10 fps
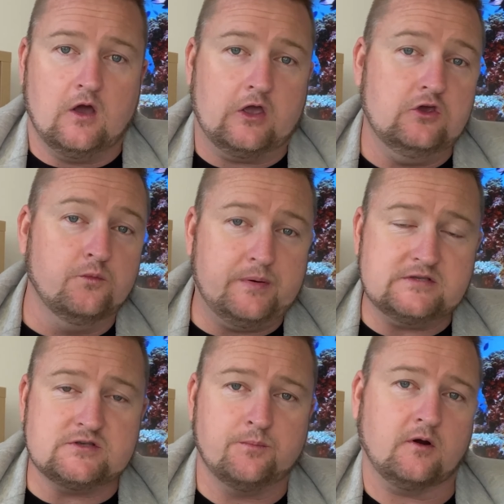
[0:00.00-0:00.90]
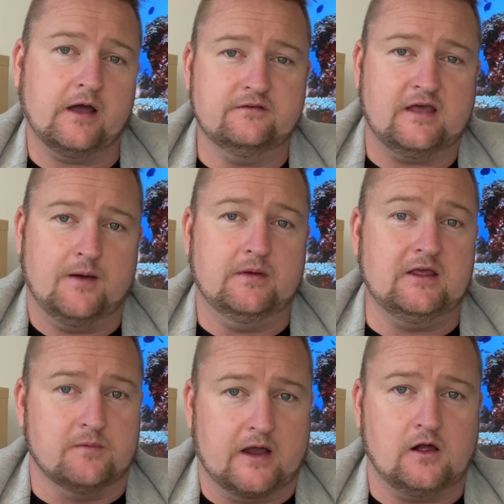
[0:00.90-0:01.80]
You'll be surprised how many
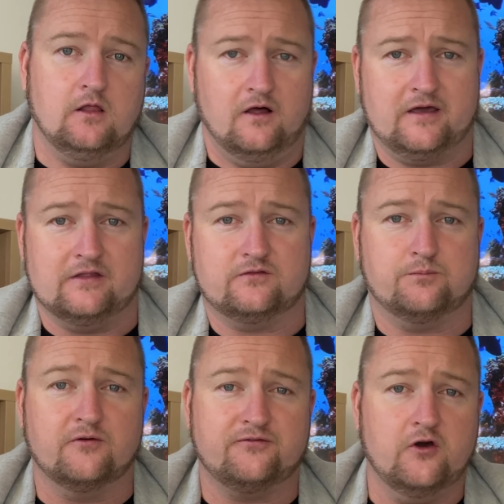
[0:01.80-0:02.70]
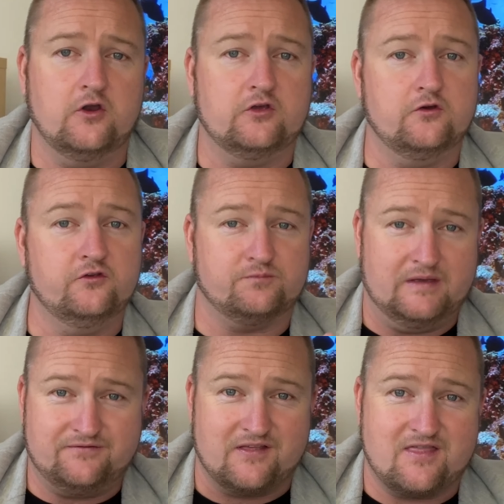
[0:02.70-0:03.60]
of my clients prefer to use
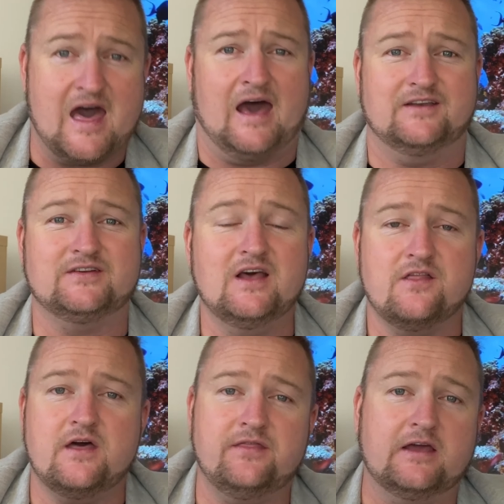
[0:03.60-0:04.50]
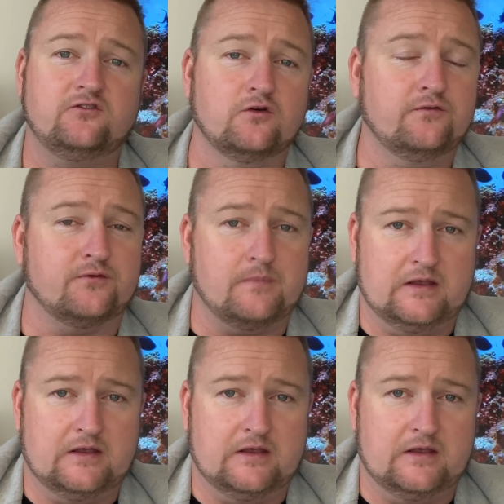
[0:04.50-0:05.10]
me for that than they do for me